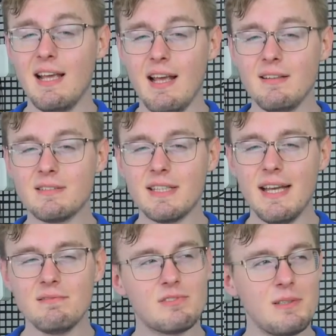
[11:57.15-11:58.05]
and
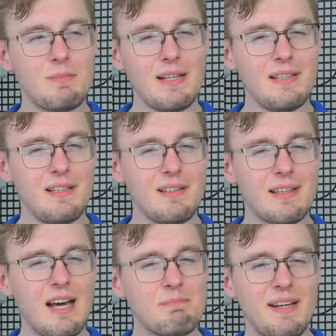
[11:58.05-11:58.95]
entry by the
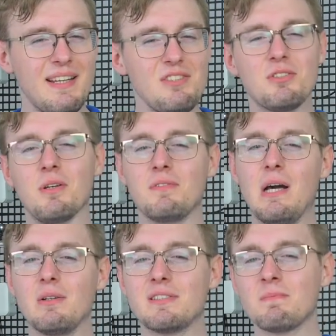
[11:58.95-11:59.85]
combination of
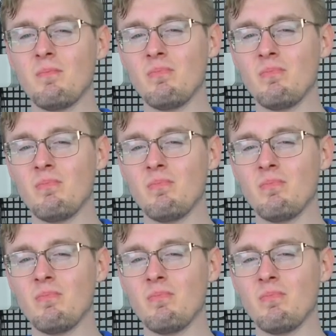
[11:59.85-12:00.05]
those.